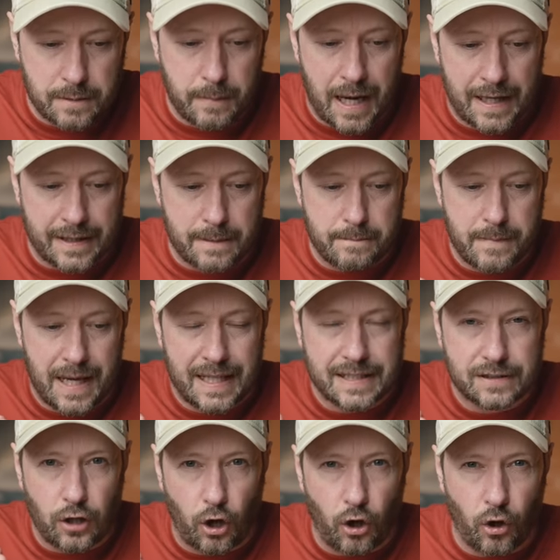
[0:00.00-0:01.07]
the mind. It
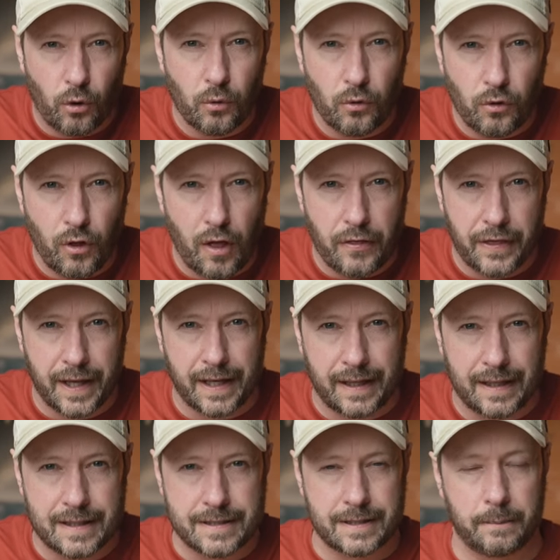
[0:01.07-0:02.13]
makes the whole
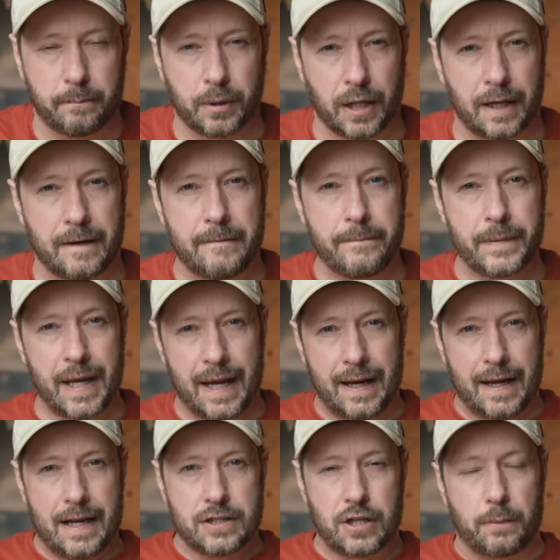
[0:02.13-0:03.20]
thing simpler.
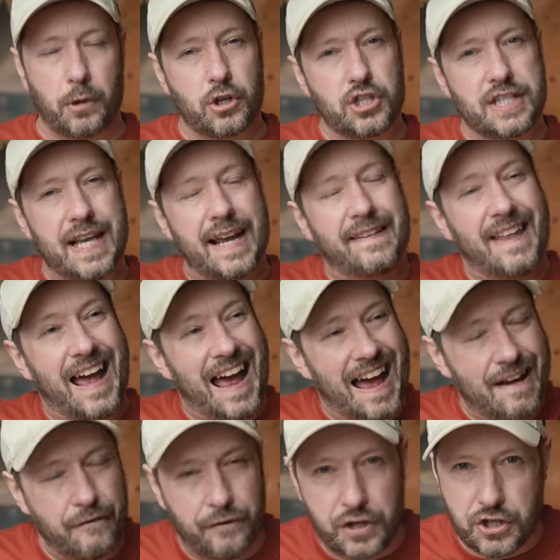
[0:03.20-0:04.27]
So I'm not saying that
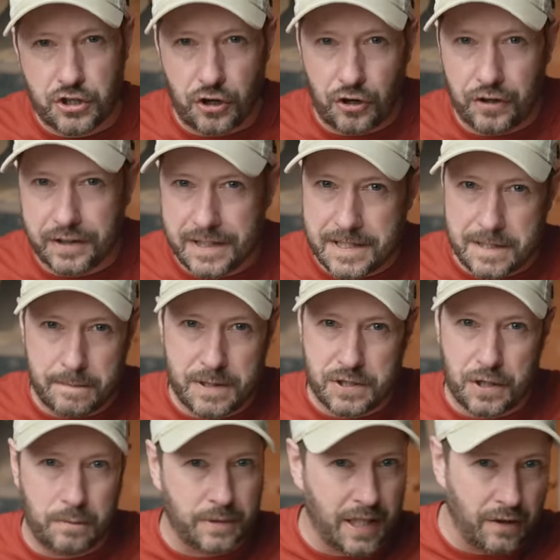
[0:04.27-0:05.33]
every shot needs to be
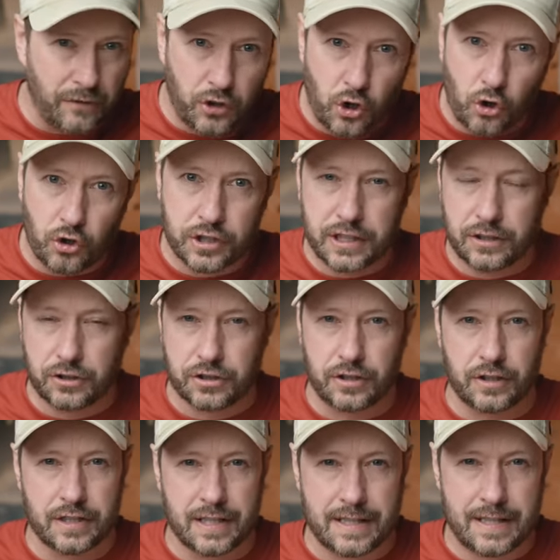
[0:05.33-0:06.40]
zoomed in. Of course it
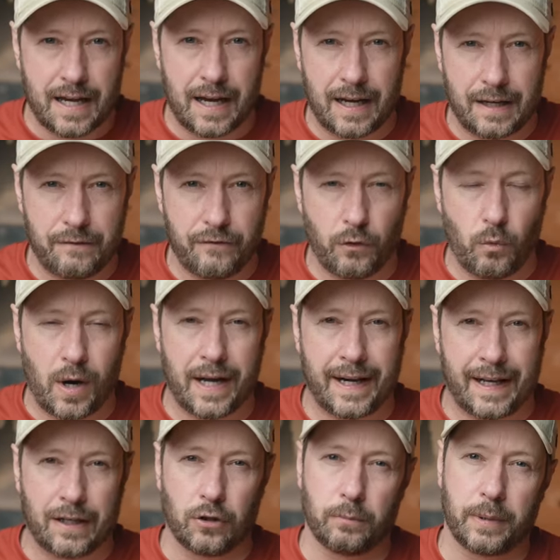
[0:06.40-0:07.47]
doesn't. There's a time for wide
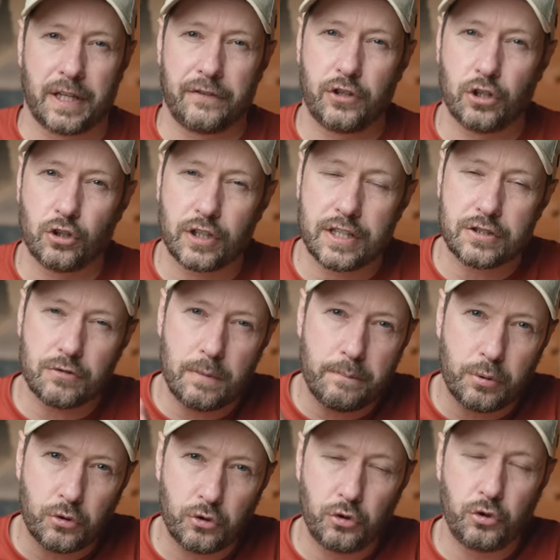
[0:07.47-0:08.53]
angle, but if you're looking to
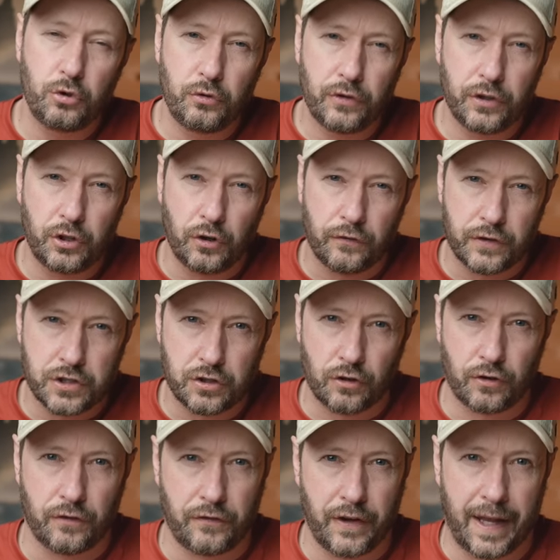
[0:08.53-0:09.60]
improve your
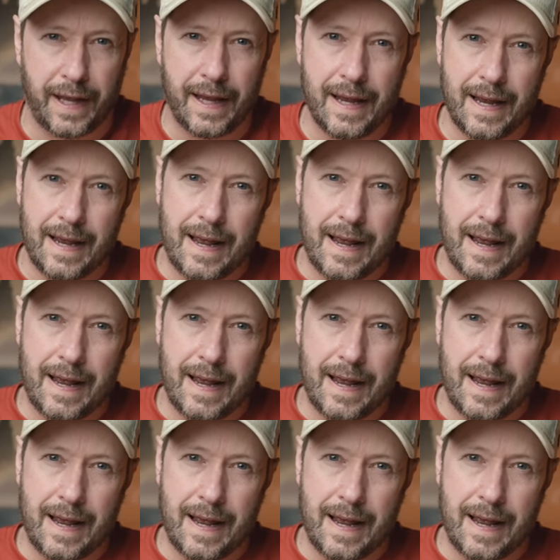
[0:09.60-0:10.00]
photography,